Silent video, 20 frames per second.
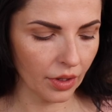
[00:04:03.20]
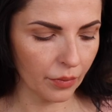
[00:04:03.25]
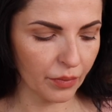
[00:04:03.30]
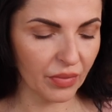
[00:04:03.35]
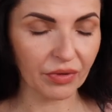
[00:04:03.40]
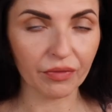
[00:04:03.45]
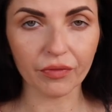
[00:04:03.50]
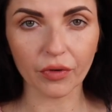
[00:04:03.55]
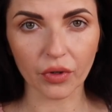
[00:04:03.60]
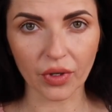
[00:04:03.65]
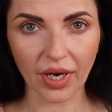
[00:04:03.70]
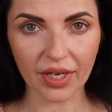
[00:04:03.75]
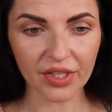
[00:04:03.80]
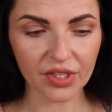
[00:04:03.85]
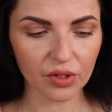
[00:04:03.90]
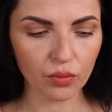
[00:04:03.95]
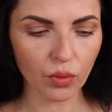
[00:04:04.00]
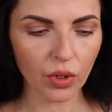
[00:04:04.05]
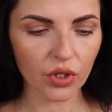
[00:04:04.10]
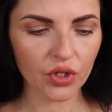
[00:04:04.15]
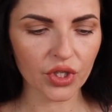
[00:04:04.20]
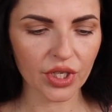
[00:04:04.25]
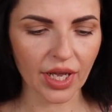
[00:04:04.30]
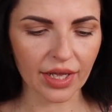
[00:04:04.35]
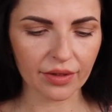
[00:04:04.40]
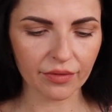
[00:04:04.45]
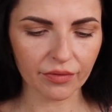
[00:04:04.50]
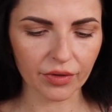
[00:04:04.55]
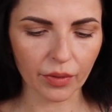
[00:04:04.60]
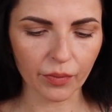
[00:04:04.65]
before I swatch,
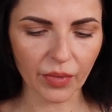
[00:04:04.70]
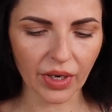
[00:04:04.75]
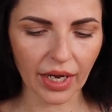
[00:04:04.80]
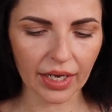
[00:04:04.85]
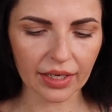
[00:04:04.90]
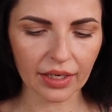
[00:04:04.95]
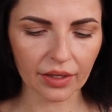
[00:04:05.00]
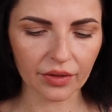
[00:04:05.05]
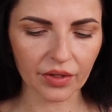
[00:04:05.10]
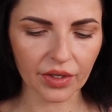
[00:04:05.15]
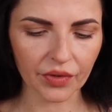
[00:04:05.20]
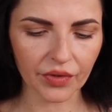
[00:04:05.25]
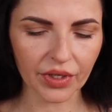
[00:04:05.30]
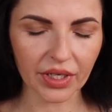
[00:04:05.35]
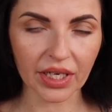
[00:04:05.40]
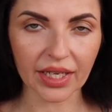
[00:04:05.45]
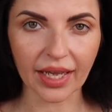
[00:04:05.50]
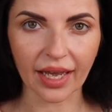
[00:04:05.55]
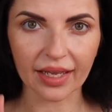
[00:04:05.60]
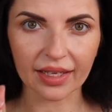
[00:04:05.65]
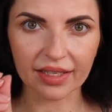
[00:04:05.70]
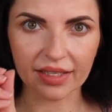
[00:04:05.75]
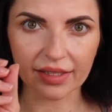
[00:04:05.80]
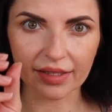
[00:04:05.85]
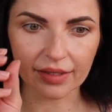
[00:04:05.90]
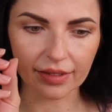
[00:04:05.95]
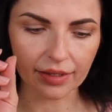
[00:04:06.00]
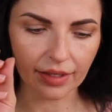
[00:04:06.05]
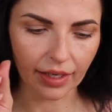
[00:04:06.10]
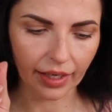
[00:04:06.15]
and from Caia directly I can
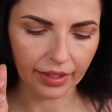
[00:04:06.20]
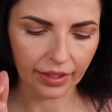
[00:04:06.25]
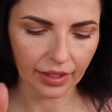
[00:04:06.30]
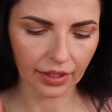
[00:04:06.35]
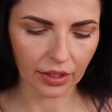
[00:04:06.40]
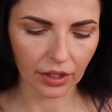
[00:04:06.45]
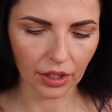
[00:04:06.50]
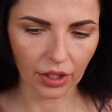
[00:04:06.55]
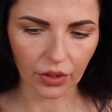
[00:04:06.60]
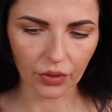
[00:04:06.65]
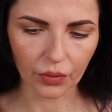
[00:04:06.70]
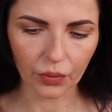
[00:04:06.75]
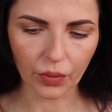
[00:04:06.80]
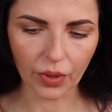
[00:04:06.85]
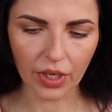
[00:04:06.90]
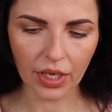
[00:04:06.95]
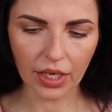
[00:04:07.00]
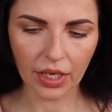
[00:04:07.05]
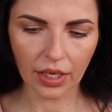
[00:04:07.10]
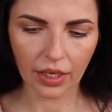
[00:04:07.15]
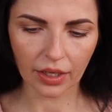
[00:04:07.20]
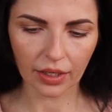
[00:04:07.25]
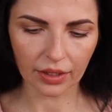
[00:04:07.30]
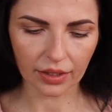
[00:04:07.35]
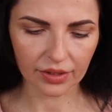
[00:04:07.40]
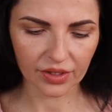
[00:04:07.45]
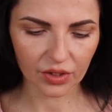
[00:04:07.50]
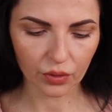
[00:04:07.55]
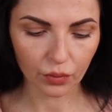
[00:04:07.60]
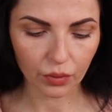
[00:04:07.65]
see like a glow.
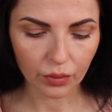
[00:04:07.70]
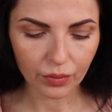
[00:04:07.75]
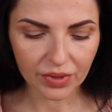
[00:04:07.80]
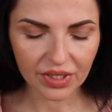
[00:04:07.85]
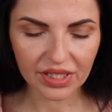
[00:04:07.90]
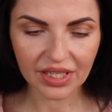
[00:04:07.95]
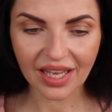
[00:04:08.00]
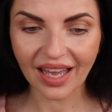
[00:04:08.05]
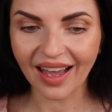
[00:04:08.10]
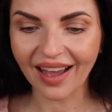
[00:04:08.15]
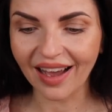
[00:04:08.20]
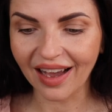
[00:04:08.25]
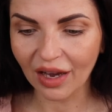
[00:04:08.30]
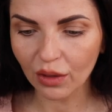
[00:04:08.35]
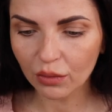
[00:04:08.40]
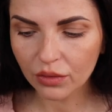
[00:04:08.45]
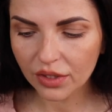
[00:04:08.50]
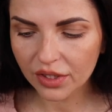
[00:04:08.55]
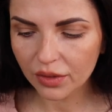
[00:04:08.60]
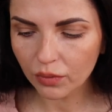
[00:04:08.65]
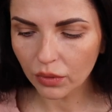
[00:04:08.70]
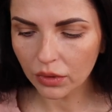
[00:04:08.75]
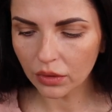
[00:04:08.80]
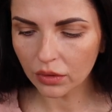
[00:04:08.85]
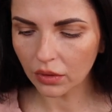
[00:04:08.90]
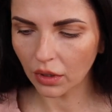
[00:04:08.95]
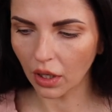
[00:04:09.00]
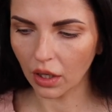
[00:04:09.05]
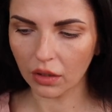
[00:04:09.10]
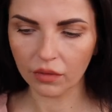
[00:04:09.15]
So we will see how this will
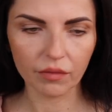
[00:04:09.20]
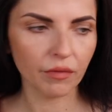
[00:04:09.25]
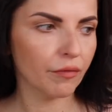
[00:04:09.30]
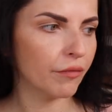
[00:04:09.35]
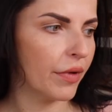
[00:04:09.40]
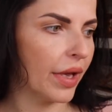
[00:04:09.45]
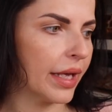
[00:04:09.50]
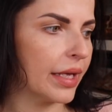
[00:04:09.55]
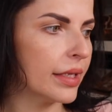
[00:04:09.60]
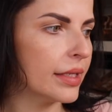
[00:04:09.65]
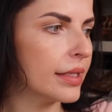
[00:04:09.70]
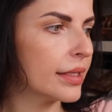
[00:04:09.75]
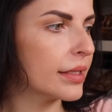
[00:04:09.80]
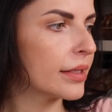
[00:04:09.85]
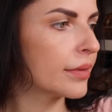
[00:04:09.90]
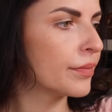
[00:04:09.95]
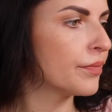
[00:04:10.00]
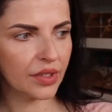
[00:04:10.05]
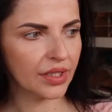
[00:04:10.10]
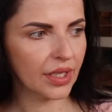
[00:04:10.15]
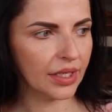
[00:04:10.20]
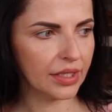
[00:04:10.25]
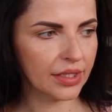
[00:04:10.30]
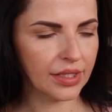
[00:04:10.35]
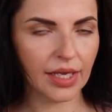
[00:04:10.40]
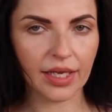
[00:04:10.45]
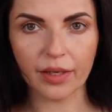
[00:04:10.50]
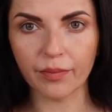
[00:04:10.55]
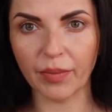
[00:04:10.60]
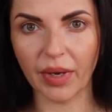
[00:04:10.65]
look on face. So I
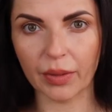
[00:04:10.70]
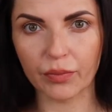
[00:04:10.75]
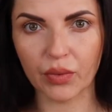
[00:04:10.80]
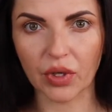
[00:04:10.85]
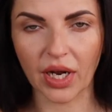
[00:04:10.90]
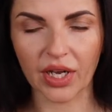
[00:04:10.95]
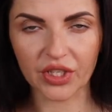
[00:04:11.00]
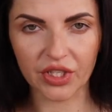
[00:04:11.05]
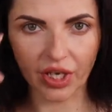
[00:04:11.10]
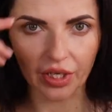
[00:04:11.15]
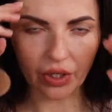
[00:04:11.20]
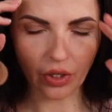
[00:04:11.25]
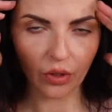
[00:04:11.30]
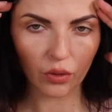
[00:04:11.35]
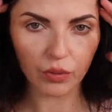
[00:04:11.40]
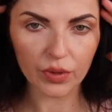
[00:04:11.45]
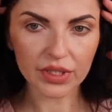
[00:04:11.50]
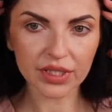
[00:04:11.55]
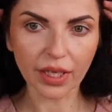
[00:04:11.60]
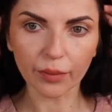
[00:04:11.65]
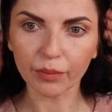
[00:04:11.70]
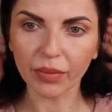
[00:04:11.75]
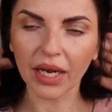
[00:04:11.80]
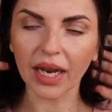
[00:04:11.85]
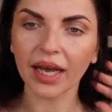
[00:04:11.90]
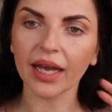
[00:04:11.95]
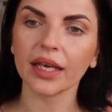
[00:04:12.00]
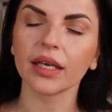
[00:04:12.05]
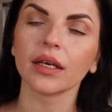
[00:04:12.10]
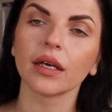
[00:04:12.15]
take my brush, I always
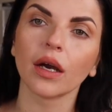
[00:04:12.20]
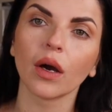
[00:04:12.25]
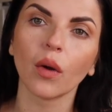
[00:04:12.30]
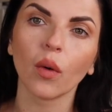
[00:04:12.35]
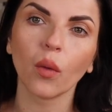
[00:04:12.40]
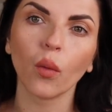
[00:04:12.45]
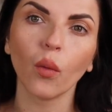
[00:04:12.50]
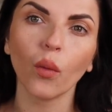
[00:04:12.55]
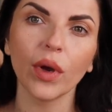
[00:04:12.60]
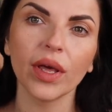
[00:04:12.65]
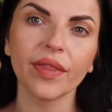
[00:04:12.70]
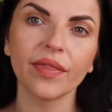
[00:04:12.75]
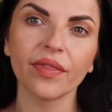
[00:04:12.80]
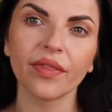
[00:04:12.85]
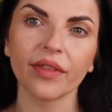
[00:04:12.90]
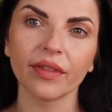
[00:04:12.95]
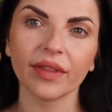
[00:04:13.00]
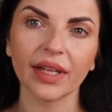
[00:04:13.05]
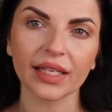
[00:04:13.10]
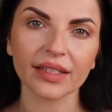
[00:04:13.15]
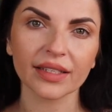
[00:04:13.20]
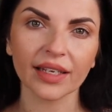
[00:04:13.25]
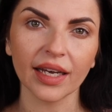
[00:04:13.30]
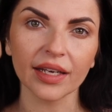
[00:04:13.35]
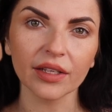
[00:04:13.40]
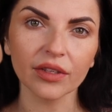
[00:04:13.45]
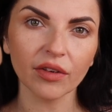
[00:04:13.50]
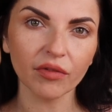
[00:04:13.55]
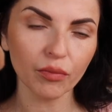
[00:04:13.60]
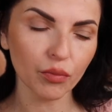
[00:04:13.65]
apply with that
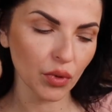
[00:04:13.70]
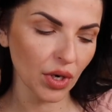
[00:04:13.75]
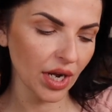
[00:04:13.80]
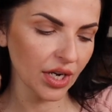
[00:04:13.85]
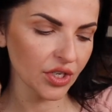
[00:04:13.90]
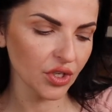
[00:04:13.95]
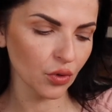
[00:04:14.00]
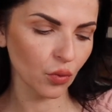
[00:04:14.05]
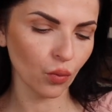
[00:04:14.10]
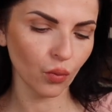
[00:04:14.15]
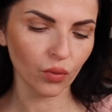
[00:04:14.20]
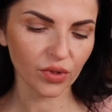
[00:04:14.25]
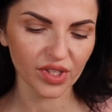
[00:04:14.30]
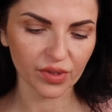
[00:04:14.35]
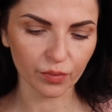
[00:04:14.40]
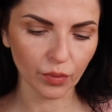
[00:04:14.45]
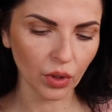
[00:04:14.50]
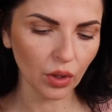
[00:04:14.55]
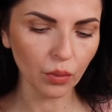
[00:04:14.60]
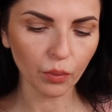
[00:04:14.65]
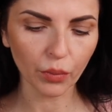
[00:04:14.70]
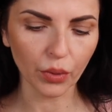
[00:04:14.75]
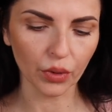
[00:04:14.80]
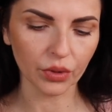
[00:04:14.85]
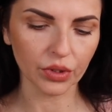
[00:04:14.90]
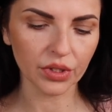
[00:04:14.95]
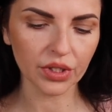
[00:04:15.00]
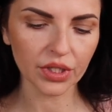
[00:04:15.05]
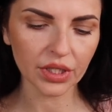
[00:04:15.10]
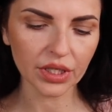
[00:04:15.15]
kind of brush, small
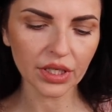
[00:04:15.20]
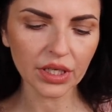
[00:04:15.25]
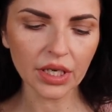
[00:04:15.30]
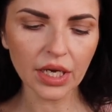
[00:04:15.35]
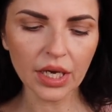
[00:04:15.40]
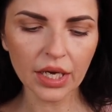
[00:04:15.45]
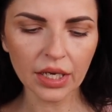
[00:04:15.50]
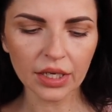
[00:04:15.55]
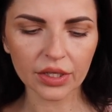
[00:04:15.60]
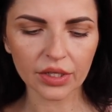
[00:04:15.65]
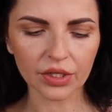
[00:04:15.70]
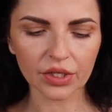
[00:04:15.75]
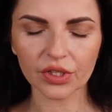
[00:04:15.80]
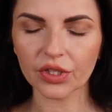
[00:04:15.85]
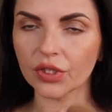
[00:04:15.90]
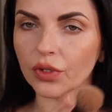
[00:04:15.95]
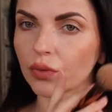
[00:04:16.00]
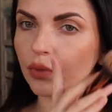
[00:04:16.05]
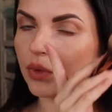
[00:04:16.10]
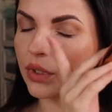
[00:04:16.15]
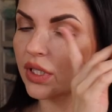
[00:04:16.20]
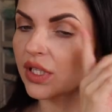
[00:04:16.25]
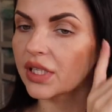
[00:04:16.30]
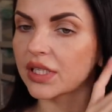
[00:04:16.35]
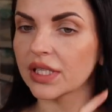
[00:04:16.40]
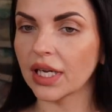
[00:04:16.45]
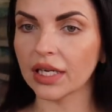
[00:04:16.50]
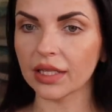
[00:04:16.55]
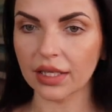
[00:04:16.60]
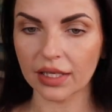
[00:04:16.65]
pointy. So this
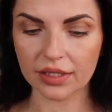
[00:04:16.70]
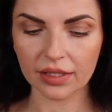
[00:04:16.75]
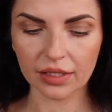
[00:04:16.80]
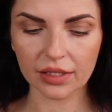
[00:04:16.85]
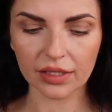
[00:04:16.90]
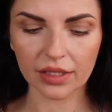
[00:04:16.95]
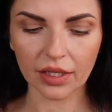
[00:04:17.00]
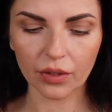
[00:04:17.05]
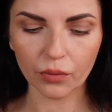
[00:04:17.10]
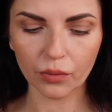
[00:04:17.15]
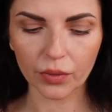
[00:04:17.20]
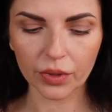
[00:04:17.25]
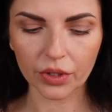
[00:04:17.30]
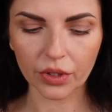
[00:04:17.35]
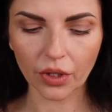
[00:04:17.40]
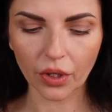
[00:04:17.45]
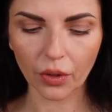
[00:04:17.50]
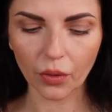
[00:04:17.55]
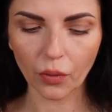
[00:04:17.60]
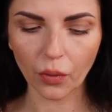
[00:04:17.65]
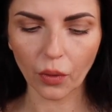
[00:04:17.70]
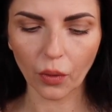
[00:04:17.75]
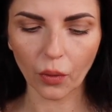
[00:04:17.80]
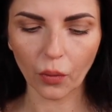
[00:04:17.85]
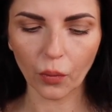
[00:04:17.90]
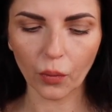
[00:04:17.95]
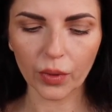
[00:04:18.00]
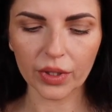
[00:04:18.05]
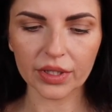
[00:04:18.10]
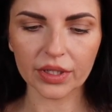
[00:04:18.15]
side, as I say, we go
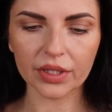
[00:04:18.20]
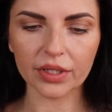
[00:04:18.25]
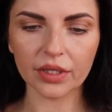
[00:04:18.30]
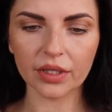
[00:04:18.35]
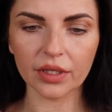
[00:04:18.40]
with